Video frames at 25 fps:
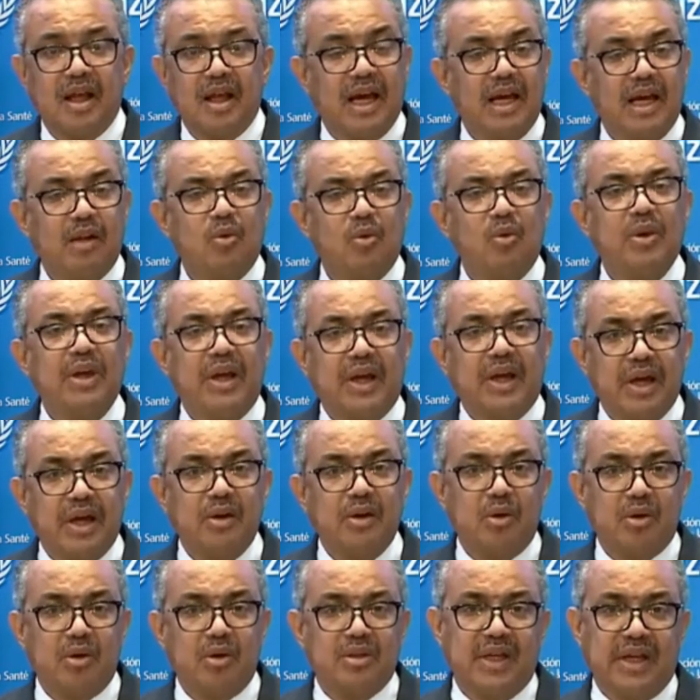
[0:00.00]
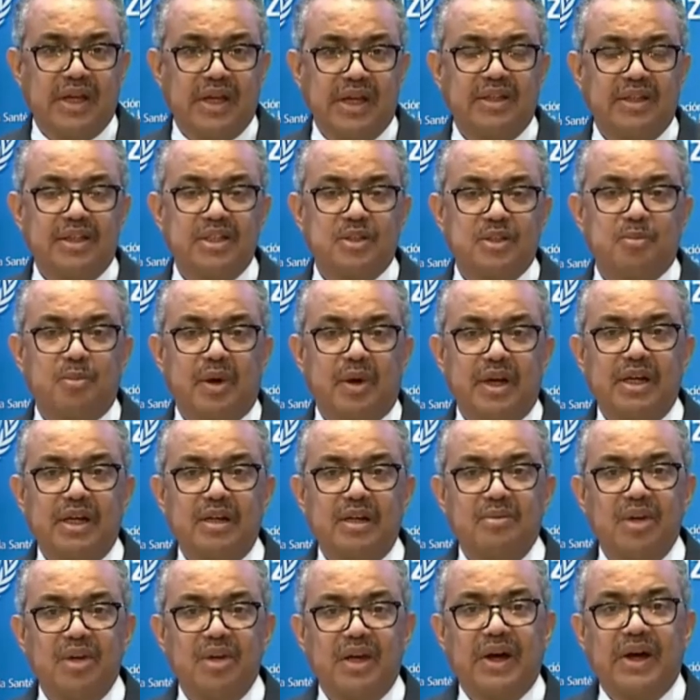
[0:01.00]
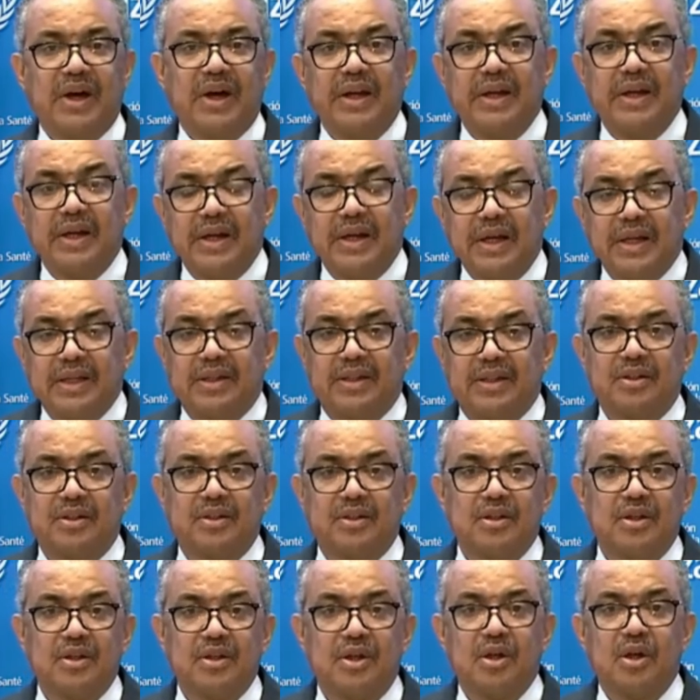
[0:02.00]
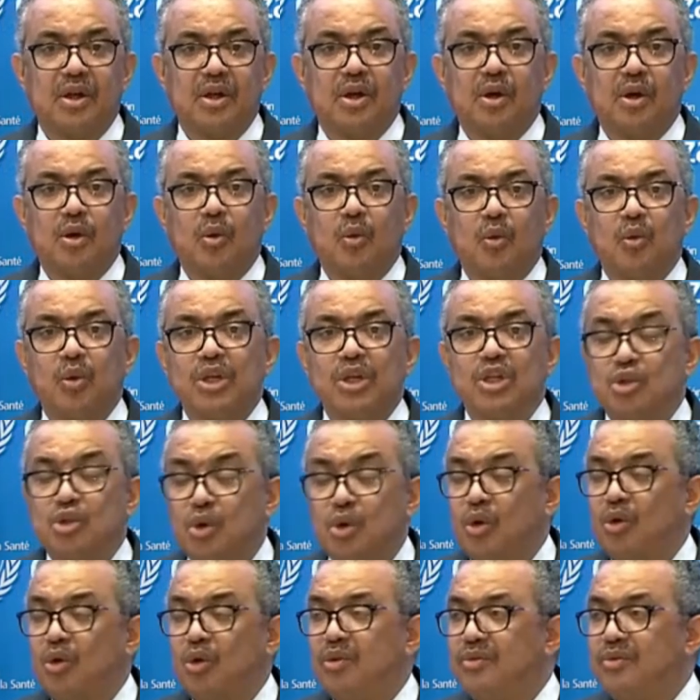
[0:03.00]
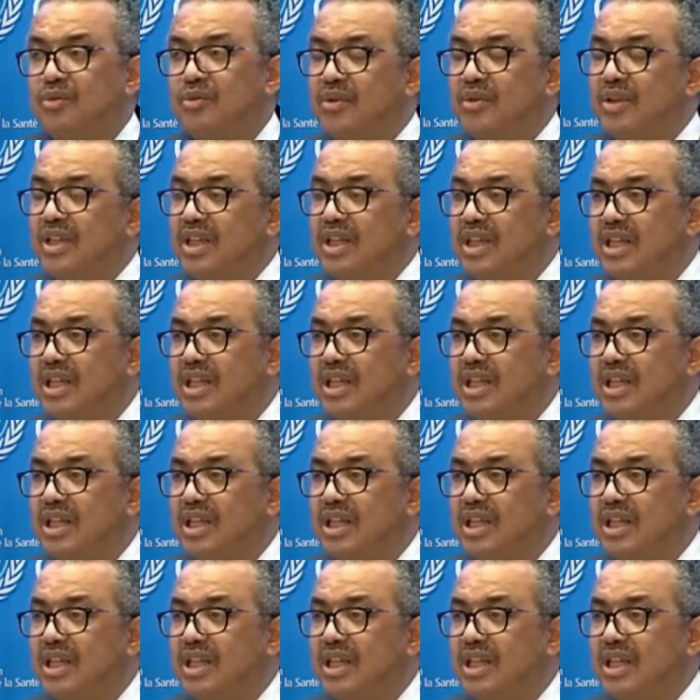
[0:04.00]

And we cannot end this pandemic unless we solve